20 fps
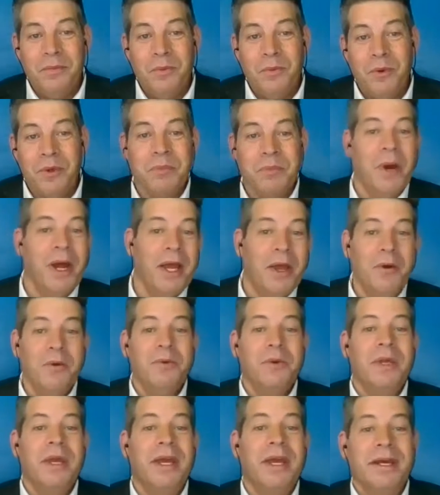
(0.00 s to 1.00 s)
with my
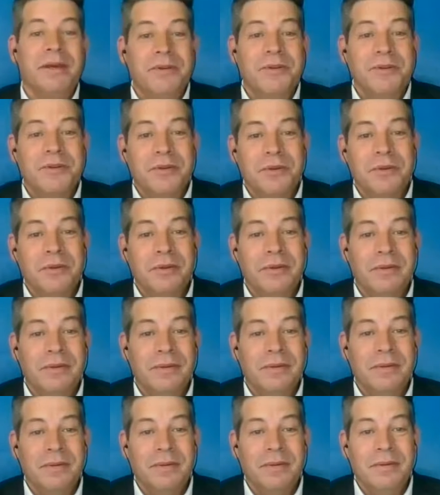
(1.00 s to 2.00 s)
own kids.
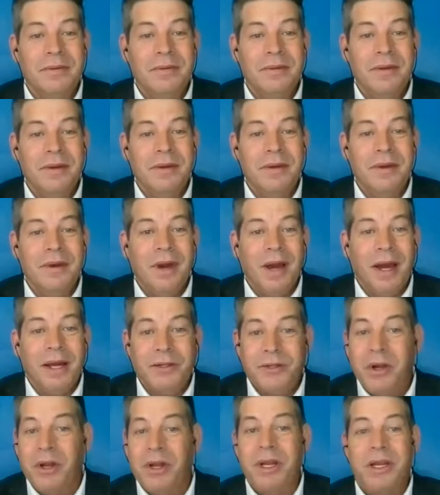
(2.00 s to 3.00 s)
I
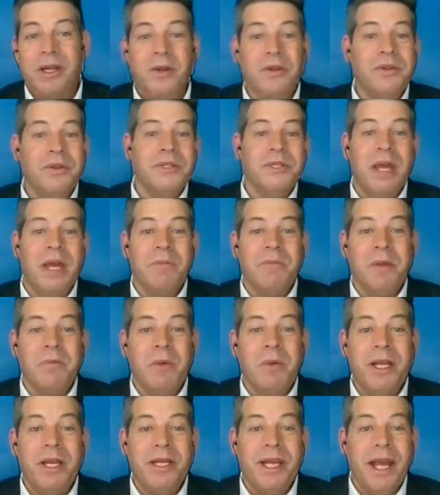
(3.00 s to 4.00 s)
tried to do the same thing
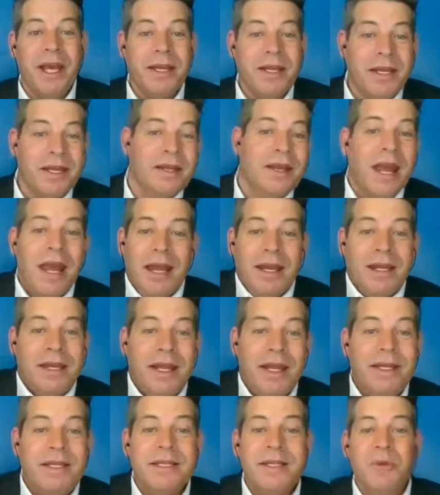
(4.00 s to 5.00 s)
my dad did,
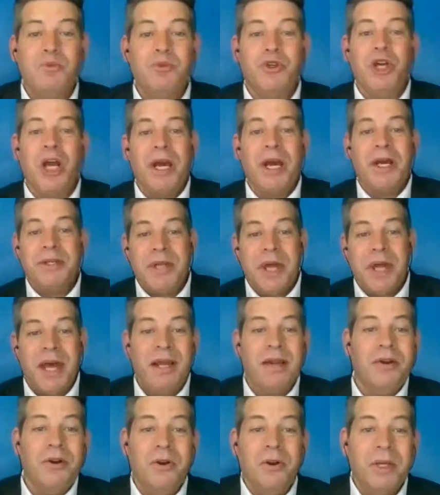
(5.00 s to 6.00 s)
teach them chess
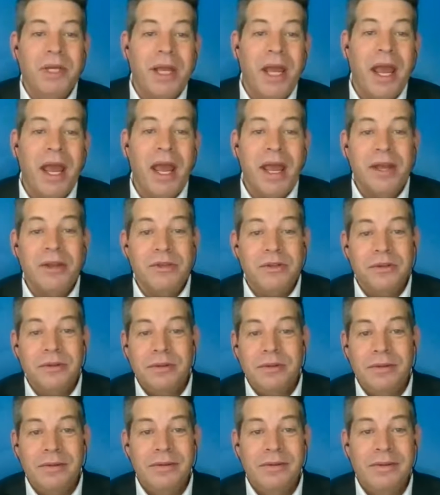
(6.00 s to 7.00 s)
at an early age.
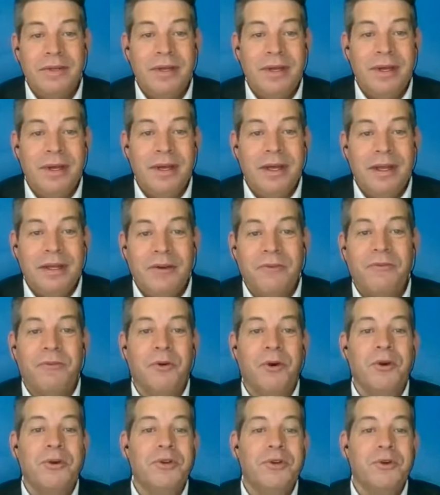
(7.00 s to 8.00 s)
The
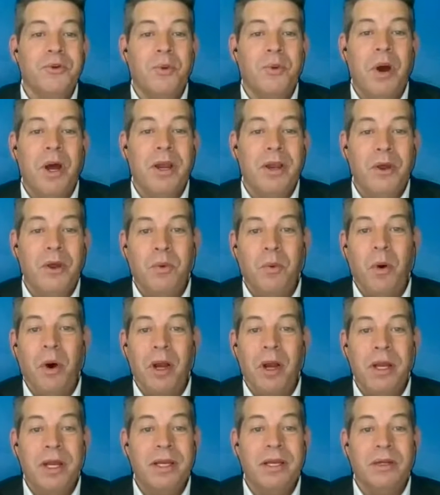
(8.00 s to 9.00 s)
first one who
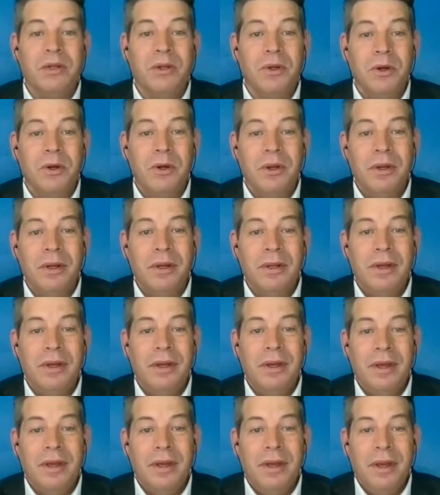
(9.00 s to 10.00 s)
wanted to learn
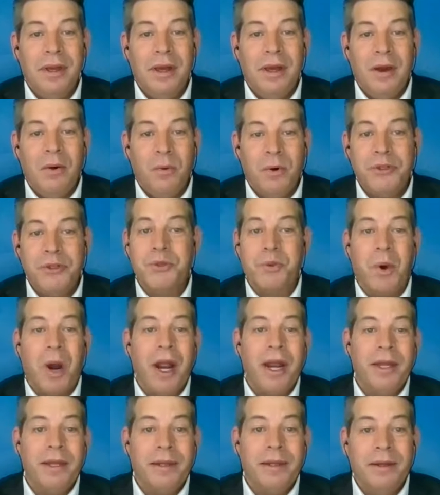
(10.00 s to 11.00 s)
was
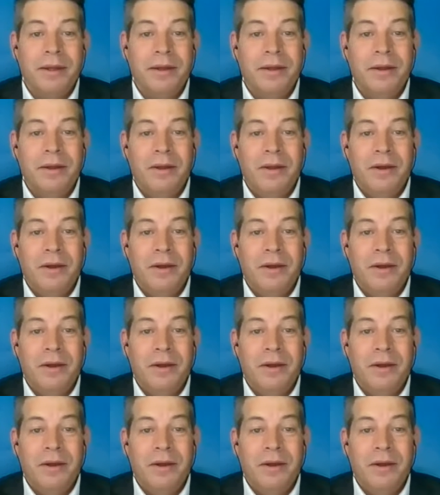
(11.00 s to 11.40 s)
Riley,